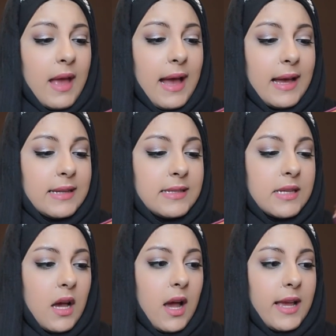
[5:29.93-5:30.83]

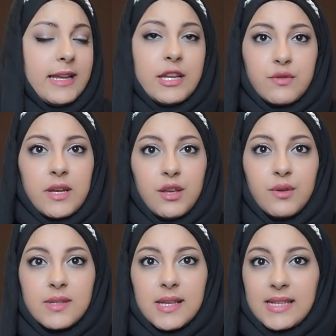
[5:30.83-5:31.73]
and I literally
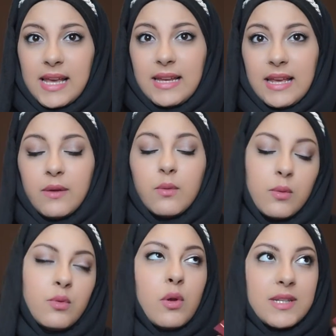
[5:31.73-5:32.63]
use it daily.
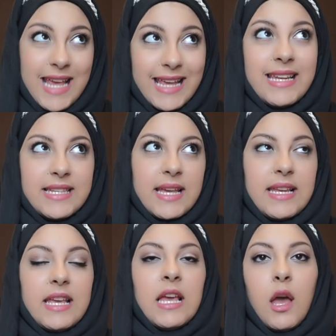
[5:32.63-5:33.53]
Well, not
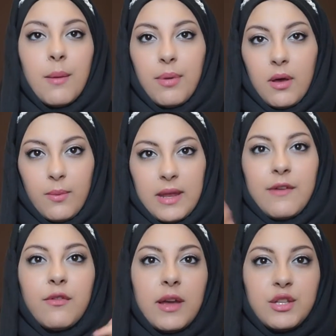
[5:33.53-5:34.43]
daily, but
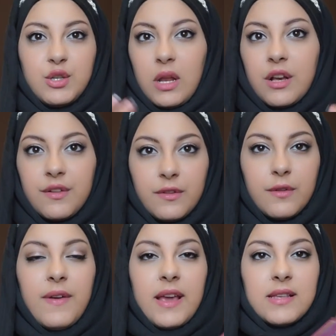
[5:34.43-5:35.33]
whenever I do like a full
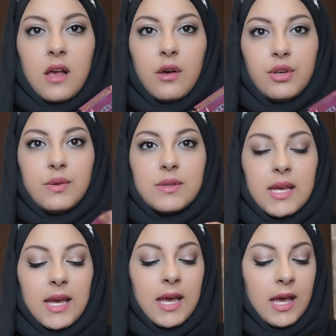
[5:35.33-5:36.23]
face, I'll use
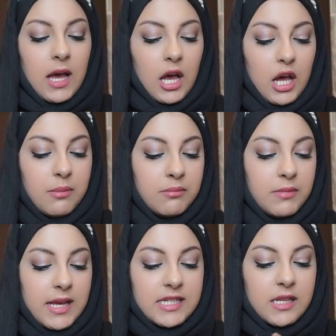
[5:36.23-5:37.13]
it.
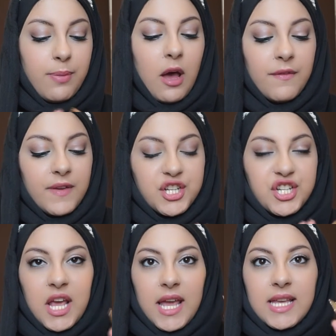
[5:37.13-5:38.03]
It's the perfect
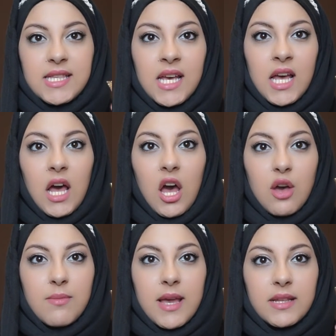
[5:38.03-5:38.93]
shade.
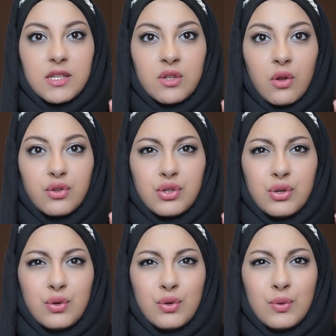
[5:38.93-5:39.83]
It's not
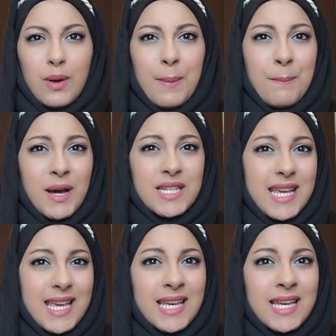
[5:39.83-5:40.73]
too
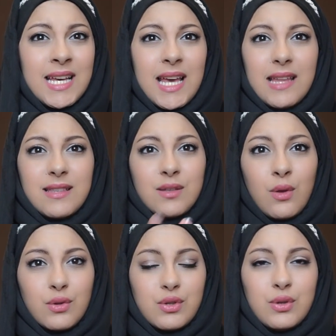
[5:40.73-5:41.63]
muddy, it's
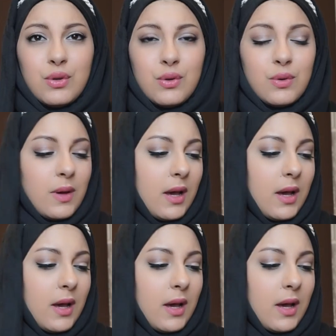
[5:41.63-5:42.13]
not too